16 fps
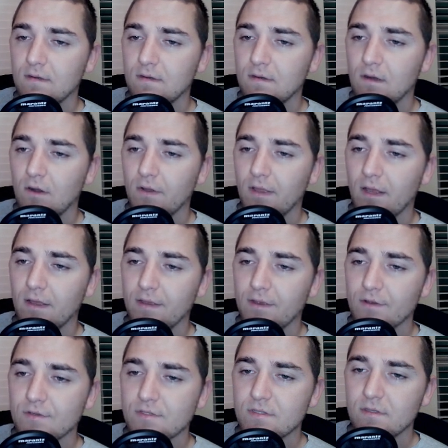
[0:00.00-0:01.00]
Oh yeah,
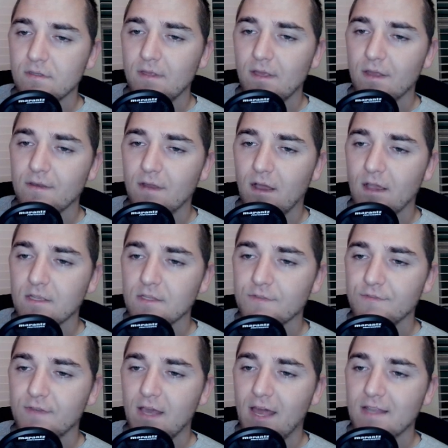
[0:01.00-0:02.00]
here's the Undying's
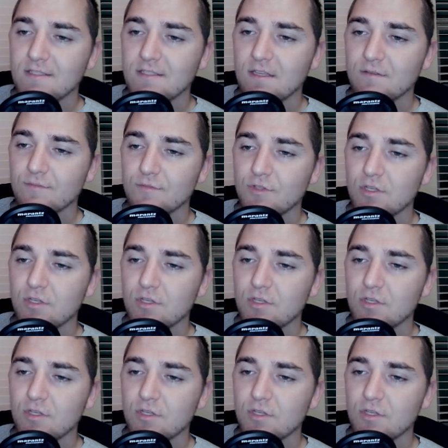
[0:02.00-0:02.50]
Fanaticism